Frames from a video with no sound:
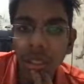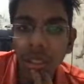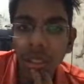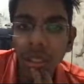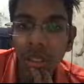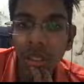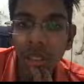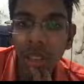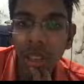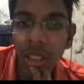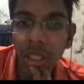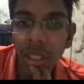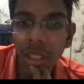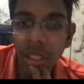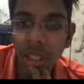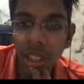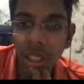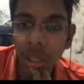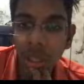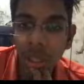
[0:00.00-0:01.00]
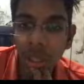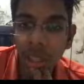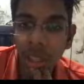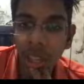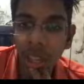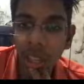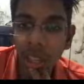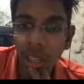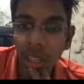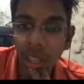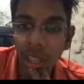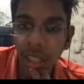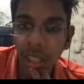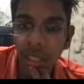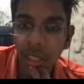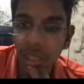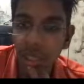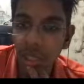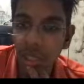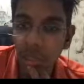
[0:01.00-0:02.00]
Like c3 I can take,
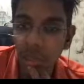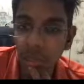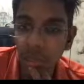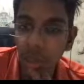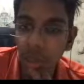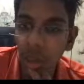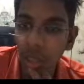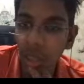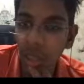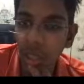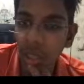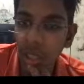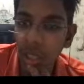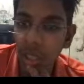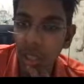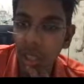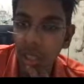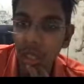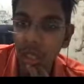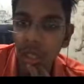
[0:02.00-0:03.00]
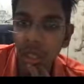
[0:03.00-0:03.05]
c4 I can take,